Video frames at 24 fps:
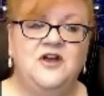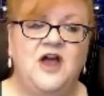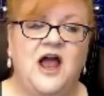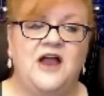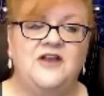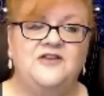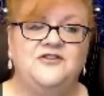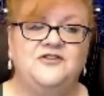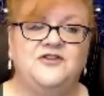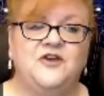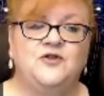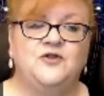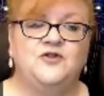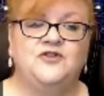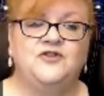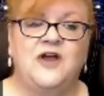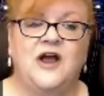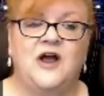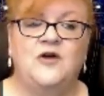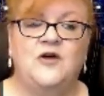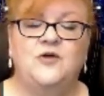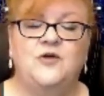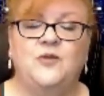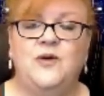And so
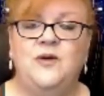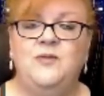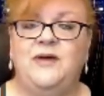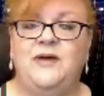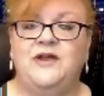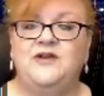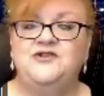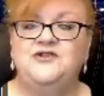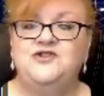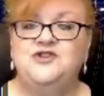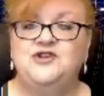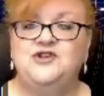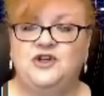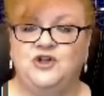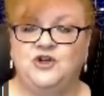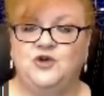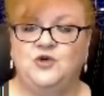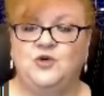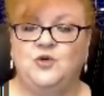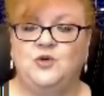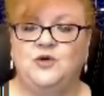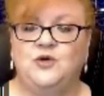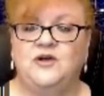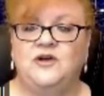South rebids
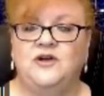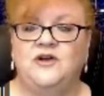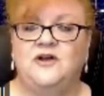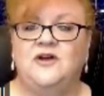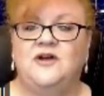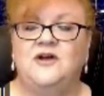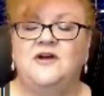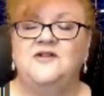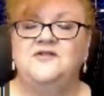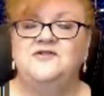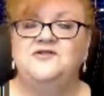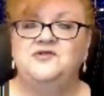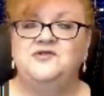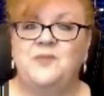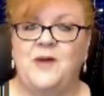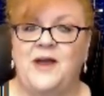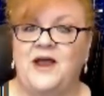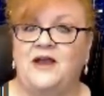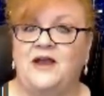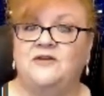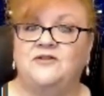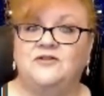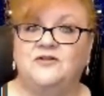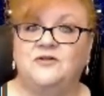2
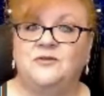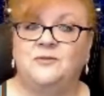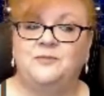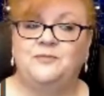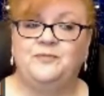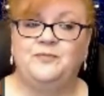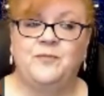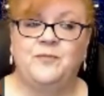spades.